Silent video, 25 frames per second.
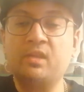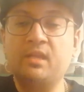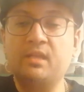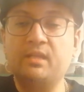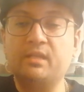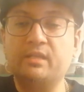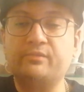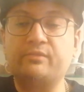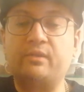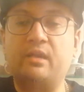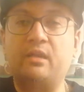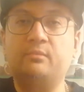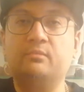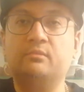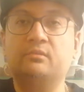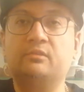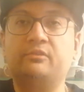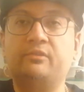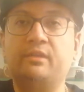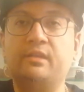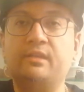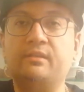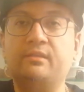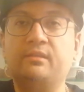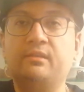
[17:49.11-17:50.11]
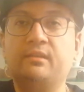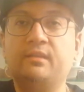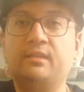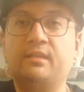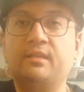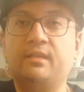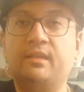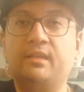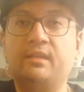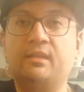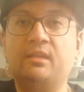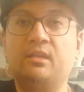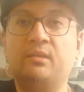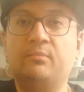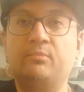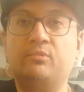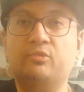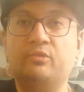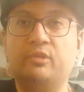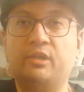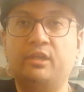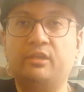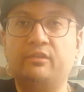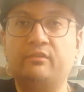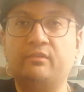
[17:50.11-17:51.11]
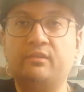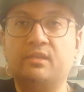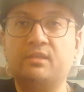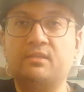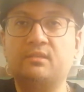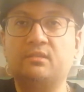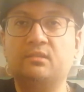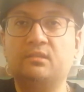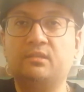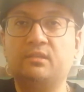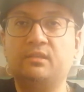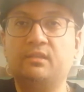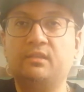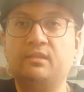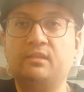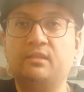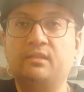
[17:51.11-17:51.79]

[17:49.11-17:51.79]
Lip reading: desirable trait in pu'er traditionally,